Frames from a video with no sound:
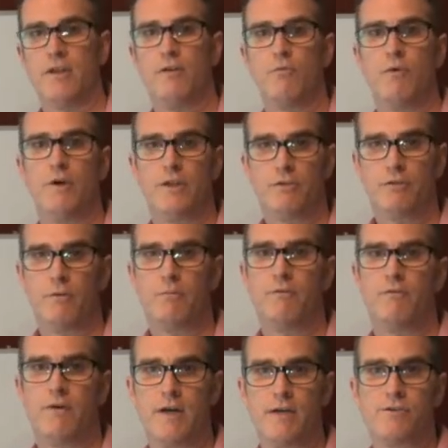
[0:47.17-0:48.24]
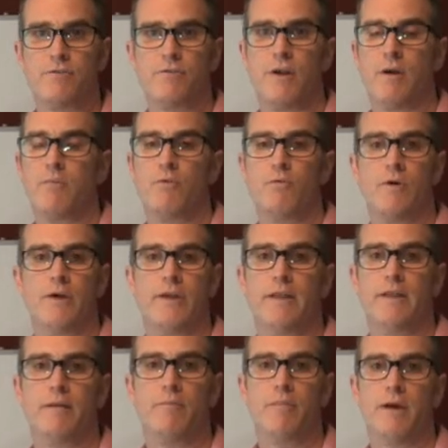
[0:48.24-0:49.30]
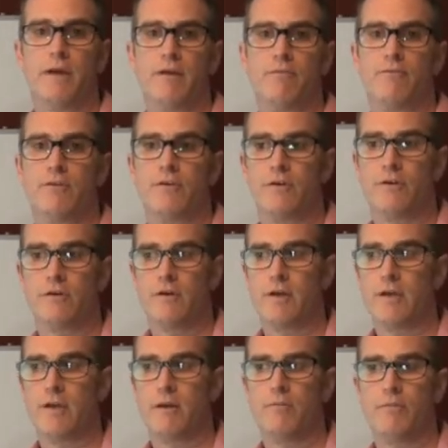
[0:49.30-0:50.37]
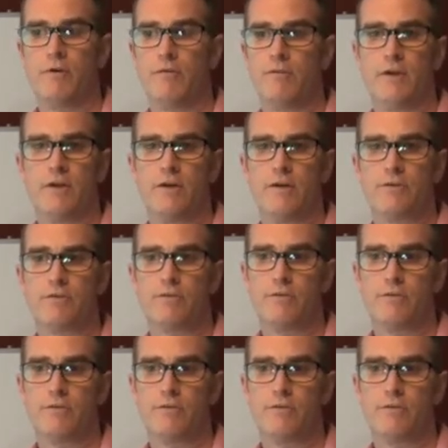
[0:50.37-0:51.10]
They had won the TripAdvisor #1 in Lembeh for a number of years,